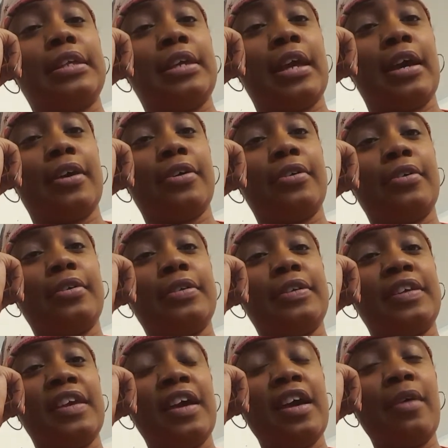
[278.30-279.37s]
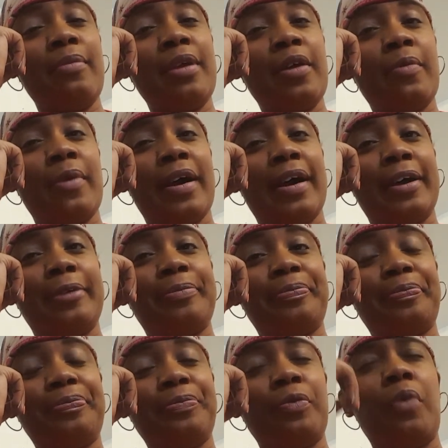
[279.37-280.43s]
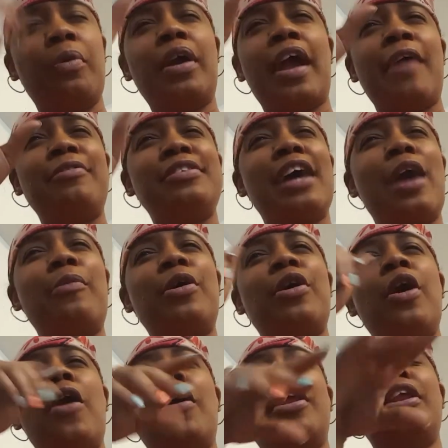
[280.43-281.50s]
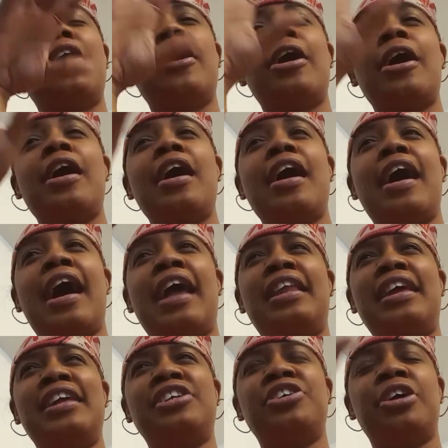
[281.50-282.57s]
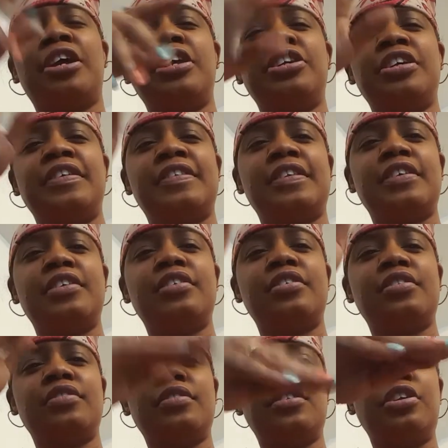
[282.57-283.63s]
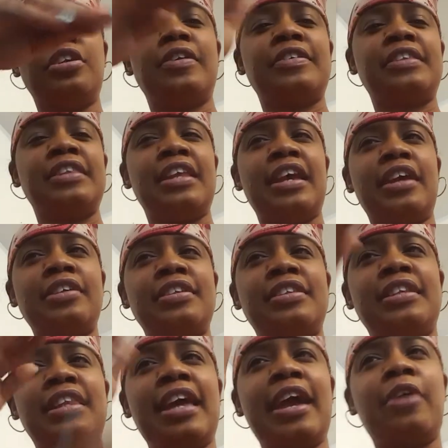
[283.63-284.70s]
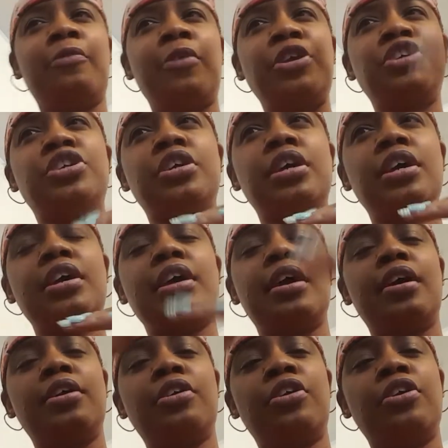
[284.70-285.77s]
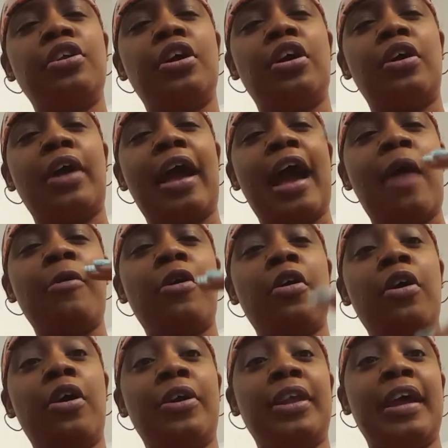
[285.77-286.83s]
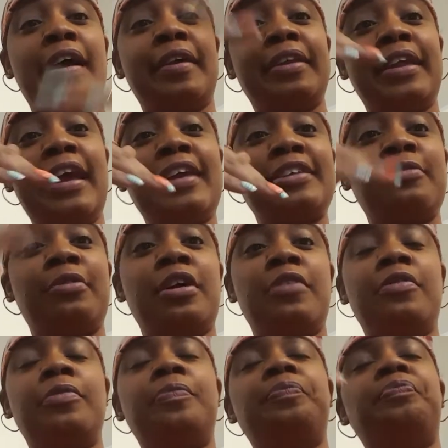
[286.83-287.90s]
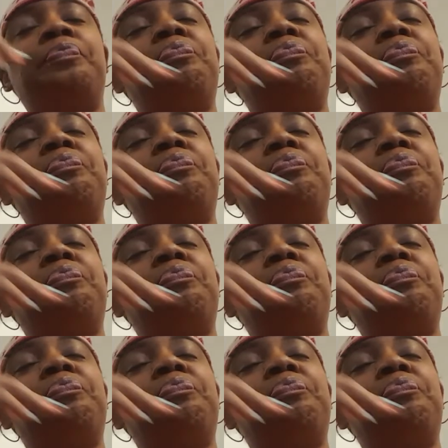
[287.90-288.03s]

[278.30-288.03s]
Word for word: Yeah, tell me why. When we every time we go in there, I let Chunky just, you know, select select which, you know, aisle we're gonna go down next or whatever.